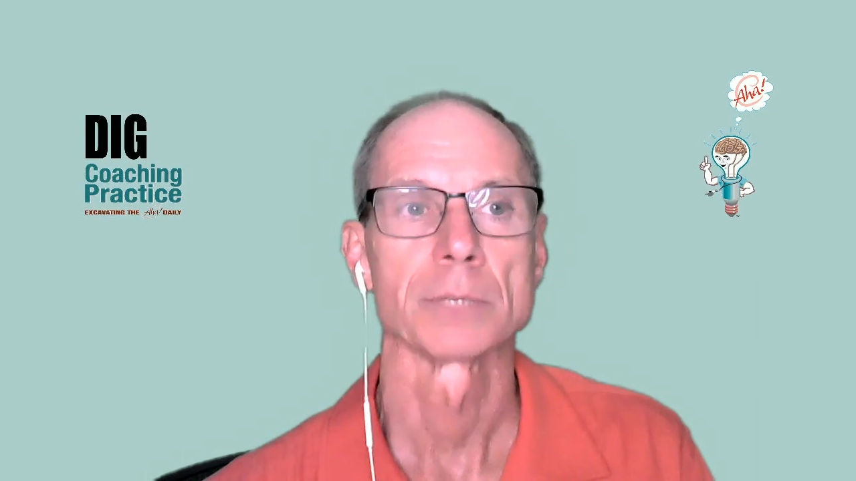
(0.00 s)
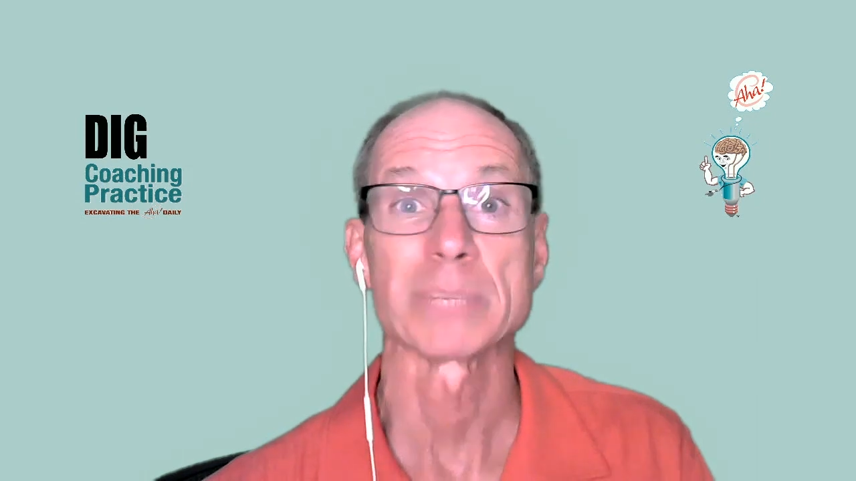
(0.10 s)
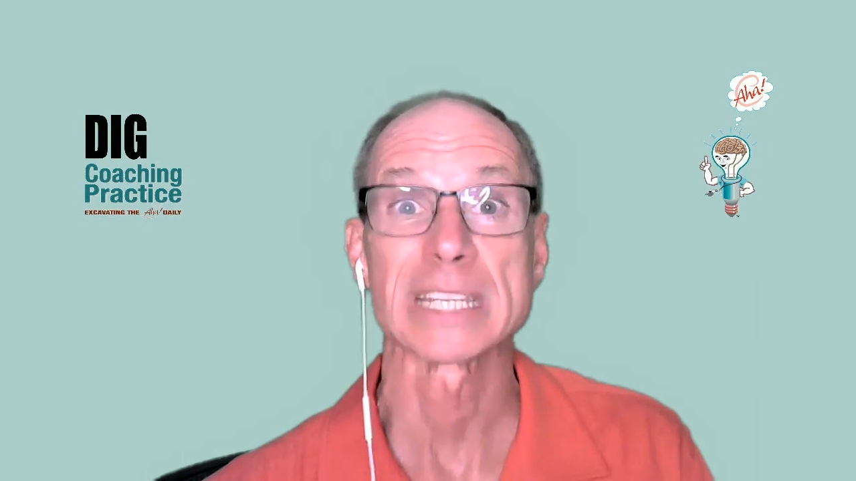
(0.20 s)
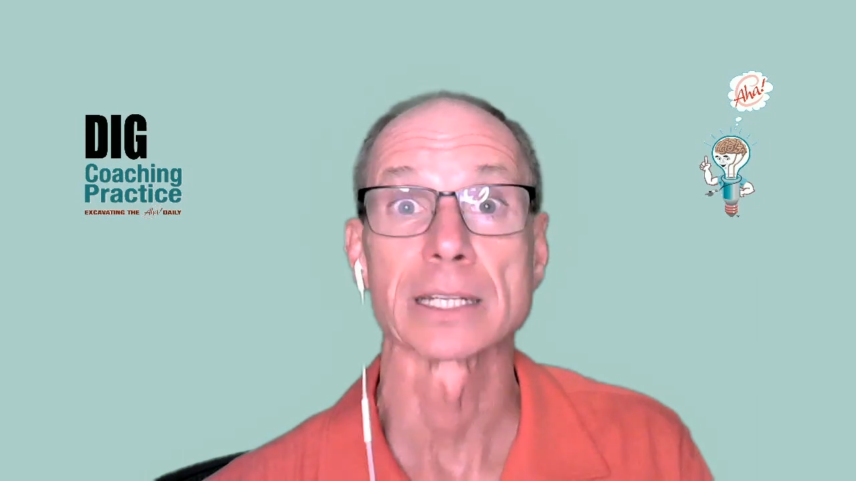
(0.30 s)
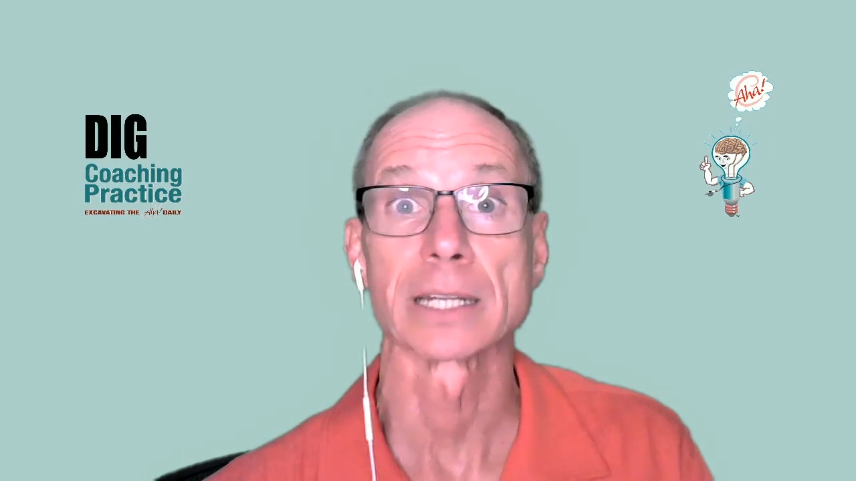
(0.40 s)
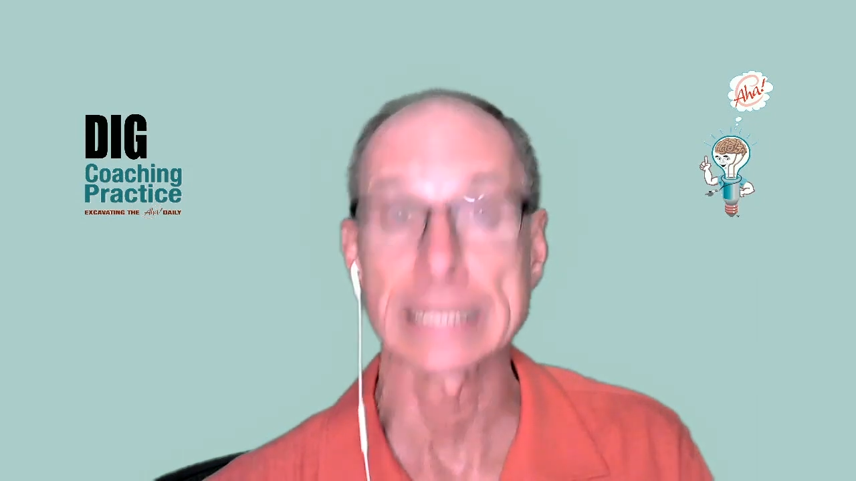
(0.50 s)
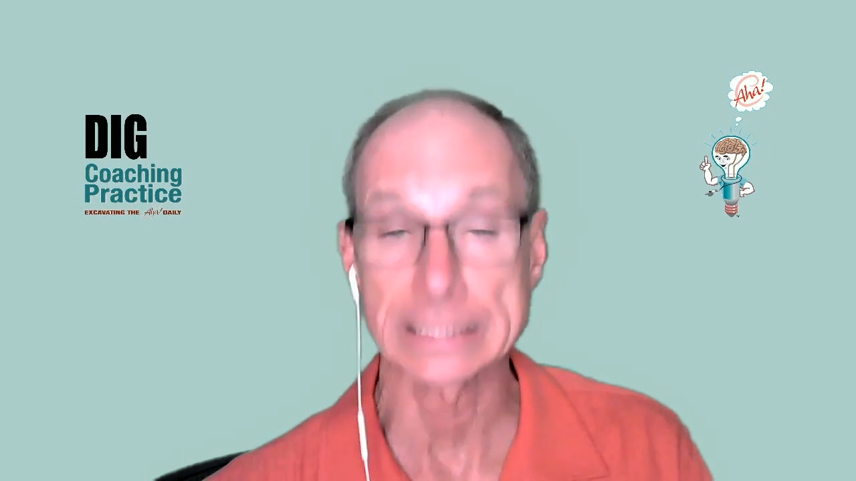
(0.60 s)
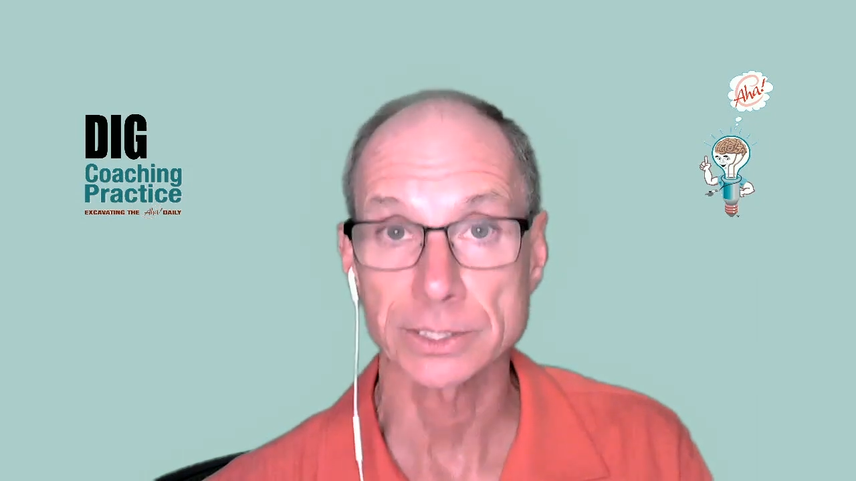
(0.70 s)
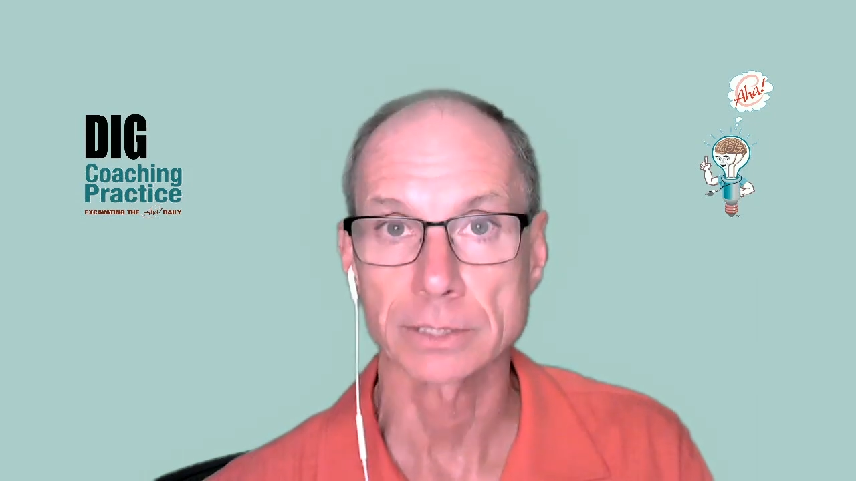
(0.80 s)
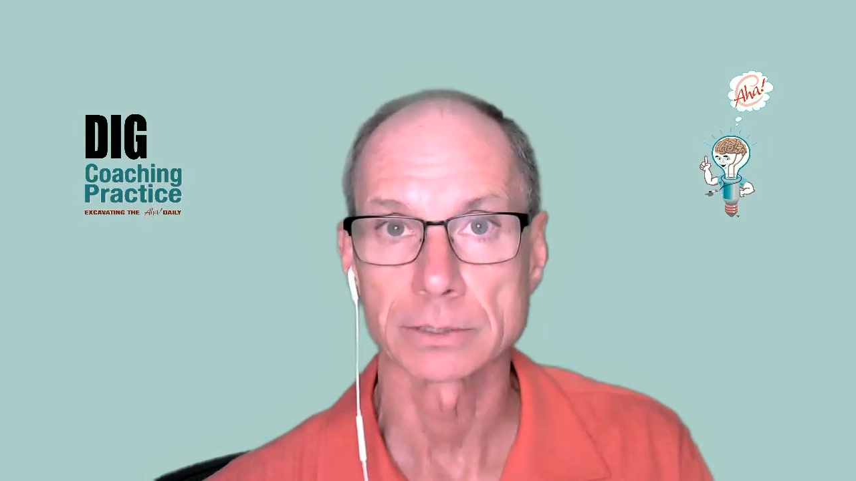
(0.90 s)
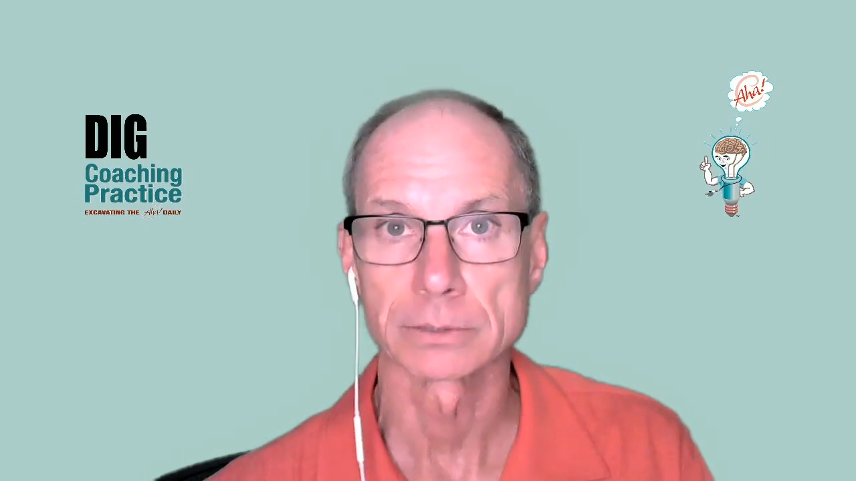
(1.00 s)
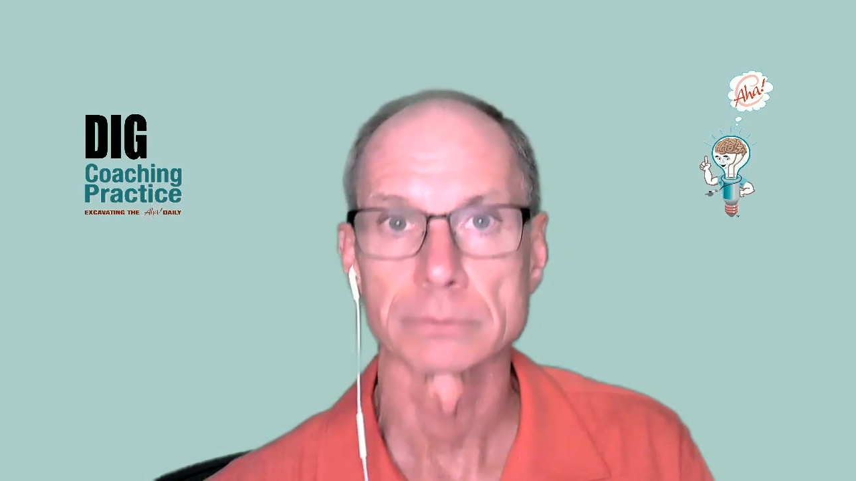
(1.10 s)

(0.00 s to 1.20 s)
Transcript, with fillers: being lazy.